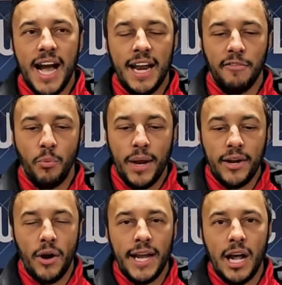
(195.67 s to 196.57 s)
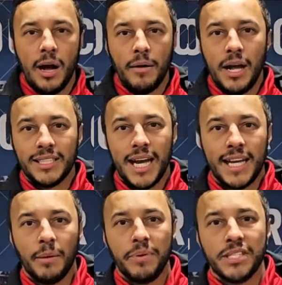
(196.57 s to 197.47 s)
And if we're not in our
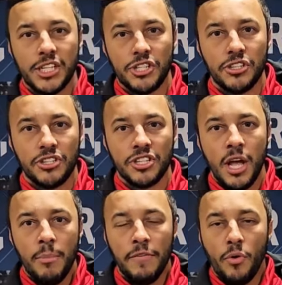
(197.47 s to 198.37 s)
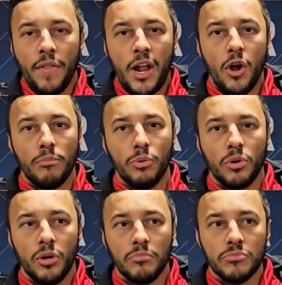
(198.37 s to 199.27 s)
attacking positions before that long
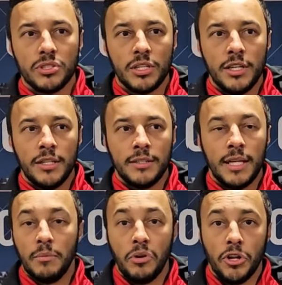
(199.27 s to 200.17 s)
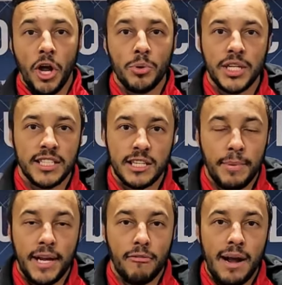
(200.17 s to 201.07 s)
ball comes, then we've got no chance
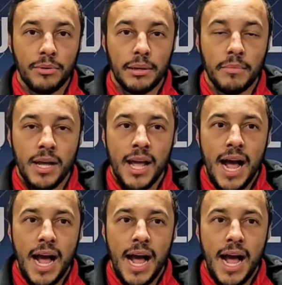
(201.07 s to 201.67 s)
of being around him.